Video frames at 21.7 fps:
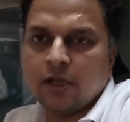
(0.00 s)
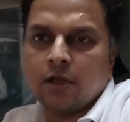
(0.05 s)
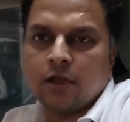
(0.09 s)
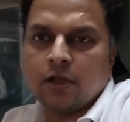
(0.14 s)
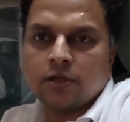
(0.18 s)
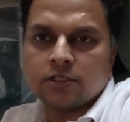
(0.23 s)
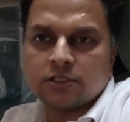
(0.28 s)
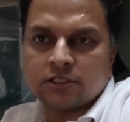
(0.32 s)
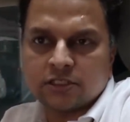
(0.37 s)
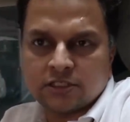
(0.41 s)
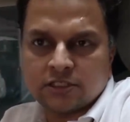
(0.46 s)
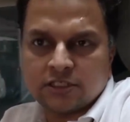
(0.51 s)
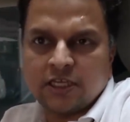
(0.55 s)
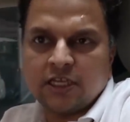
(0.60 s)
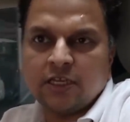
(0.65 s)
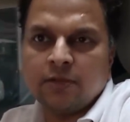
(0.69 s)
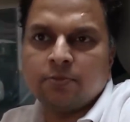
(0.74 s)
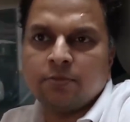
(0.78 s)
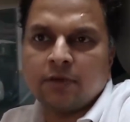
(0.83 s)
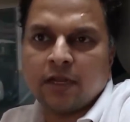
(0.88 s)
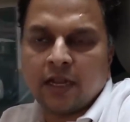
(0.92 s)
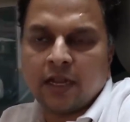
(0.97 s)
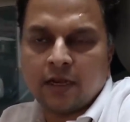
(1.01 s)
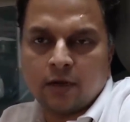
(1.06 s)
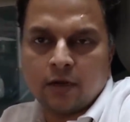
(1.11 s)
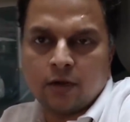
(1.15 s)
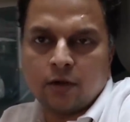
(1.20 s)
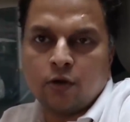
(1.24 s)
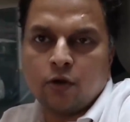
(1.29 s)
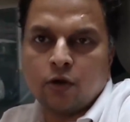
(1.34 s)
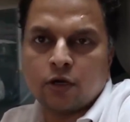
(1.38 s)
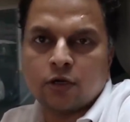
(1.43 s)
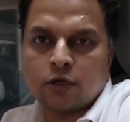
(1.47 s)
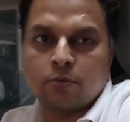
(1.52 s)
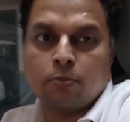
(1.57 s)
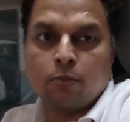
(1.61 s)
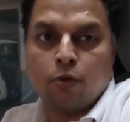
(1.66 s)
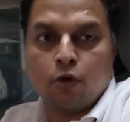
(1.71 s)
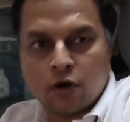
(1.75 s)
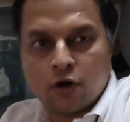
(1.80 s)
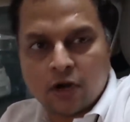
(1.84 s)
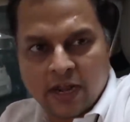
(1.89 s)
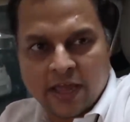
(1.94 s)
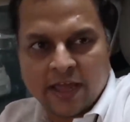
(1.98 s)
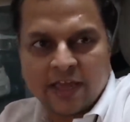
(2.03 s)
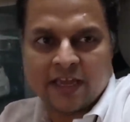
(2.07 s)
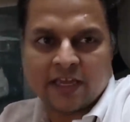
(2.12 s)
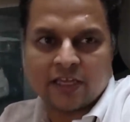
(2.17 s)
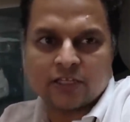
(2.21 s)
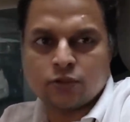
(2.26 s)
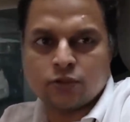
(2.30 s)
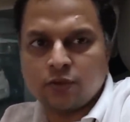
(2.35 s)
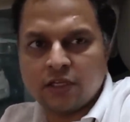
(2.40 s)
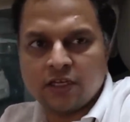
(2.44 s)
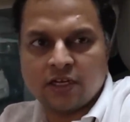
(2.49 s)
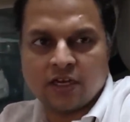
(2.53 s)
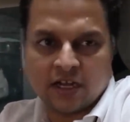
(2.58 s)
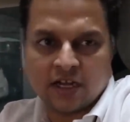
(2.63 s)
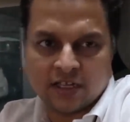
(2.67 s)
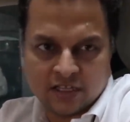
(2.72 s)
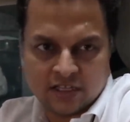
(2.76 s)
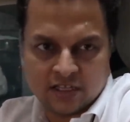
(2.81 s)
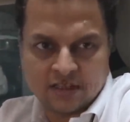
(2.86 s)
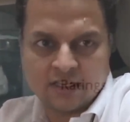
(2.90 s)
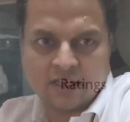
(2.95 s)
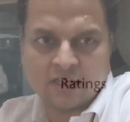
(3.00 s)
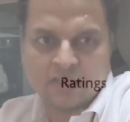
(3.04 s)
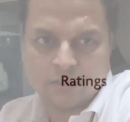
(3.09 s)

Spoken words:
seemed and looked more like SUV rather than the other